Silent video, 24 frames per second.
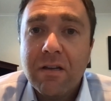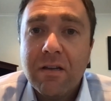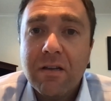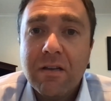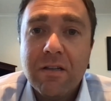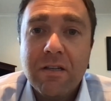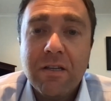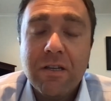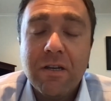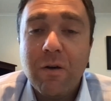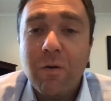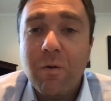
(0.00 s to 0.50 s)

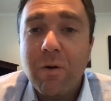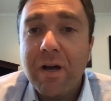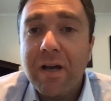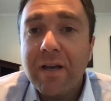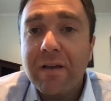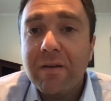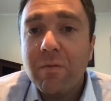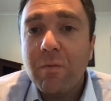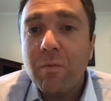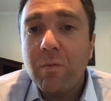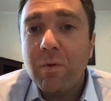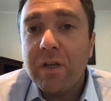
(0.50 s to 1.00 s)
you know
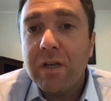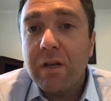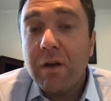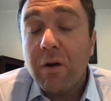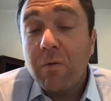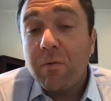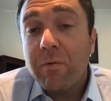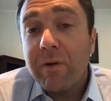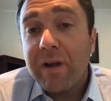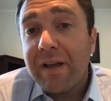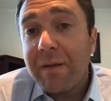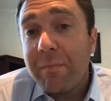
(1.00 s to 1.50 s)
what, we don't
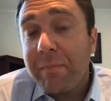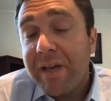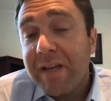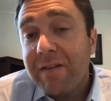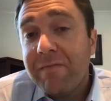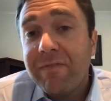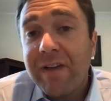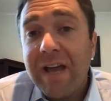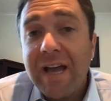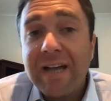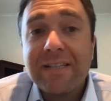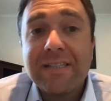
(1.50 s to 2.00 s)

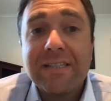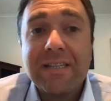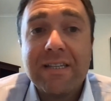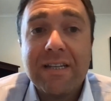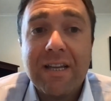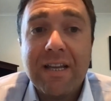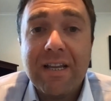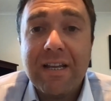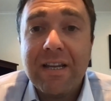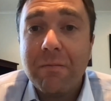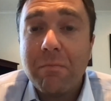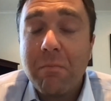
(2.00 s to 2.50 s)
recommend
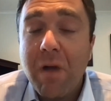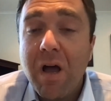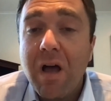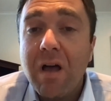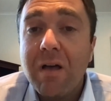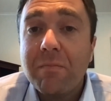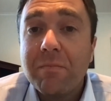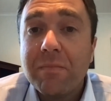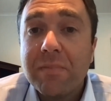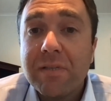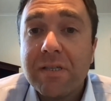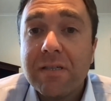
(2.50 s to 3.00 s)
vaccinating
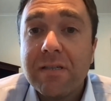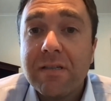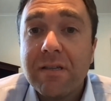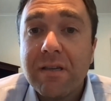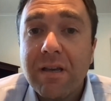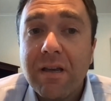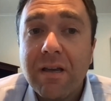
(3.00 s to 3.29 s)
moms,